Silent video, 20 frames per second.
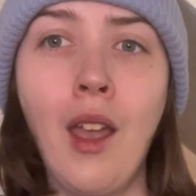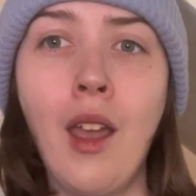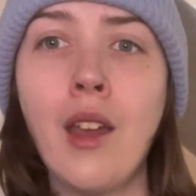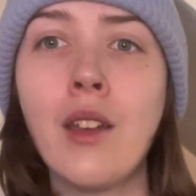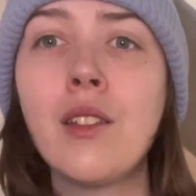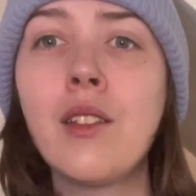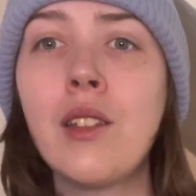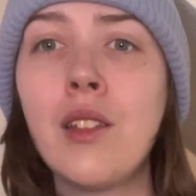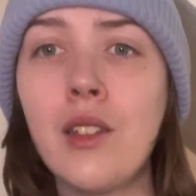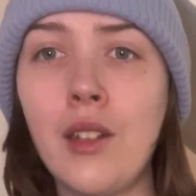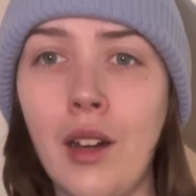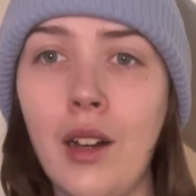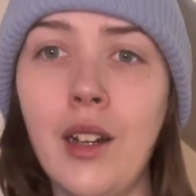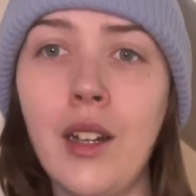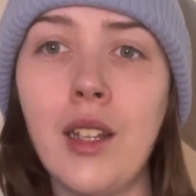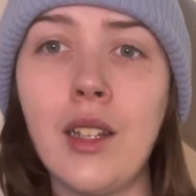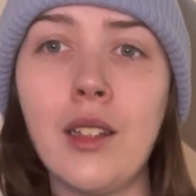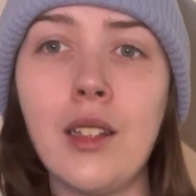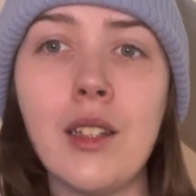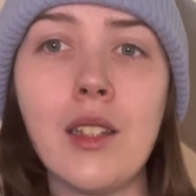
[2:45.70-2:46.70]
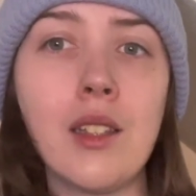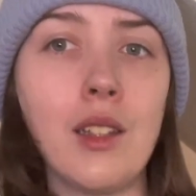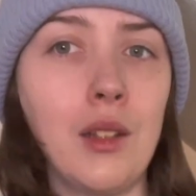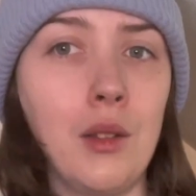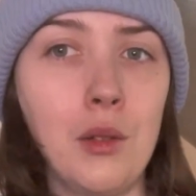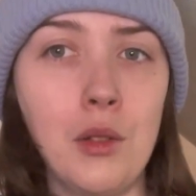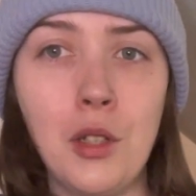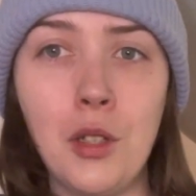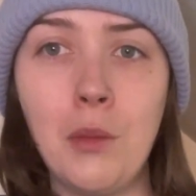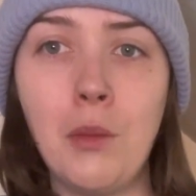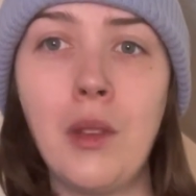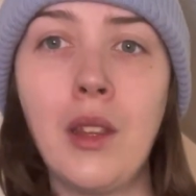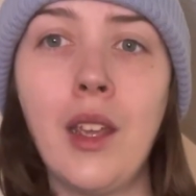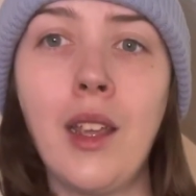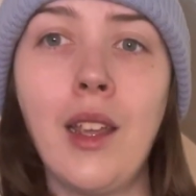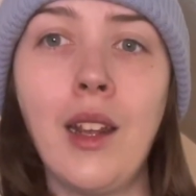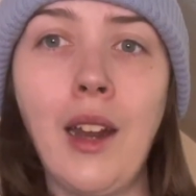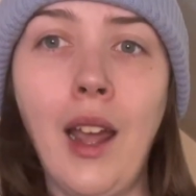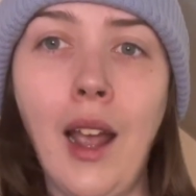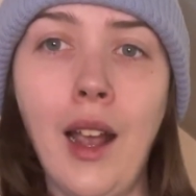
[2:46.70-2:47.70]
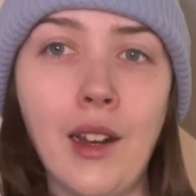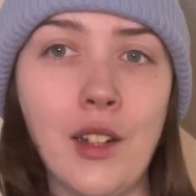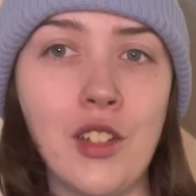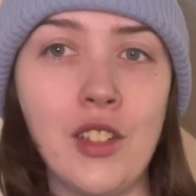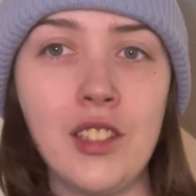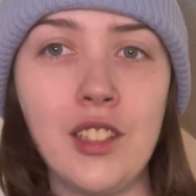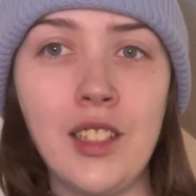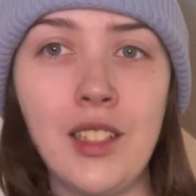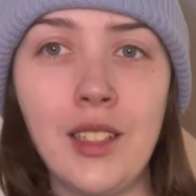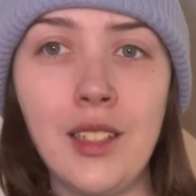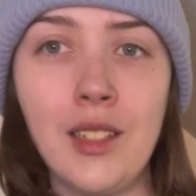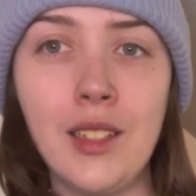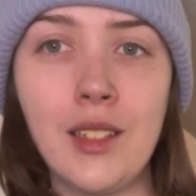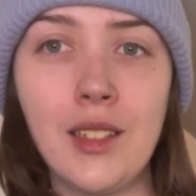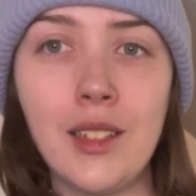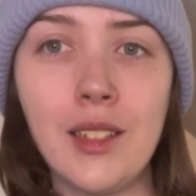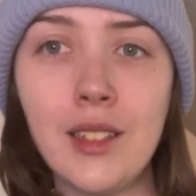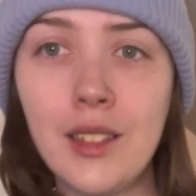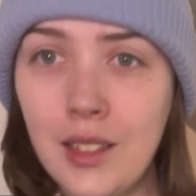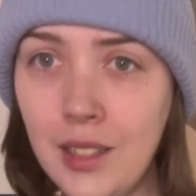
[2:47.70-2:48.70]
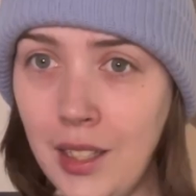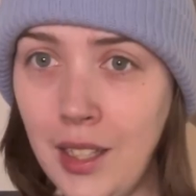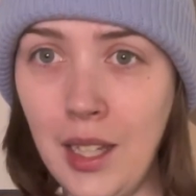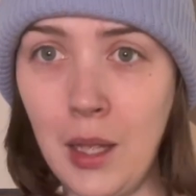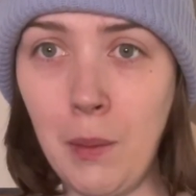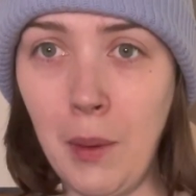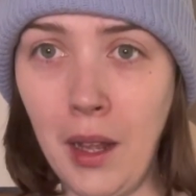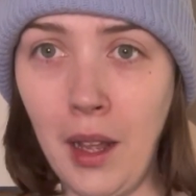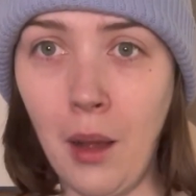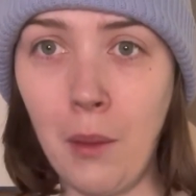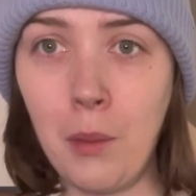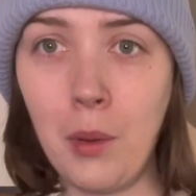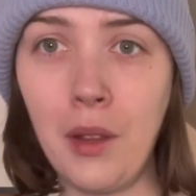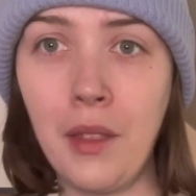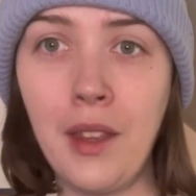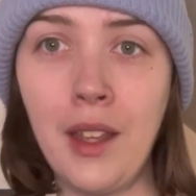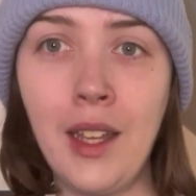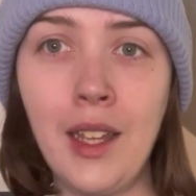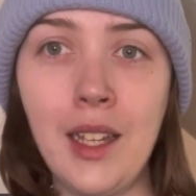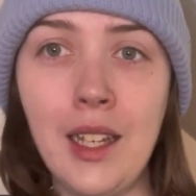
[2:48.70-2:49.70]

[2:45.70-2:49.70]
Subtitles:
starting this YouTube thing and actually keeping up with it.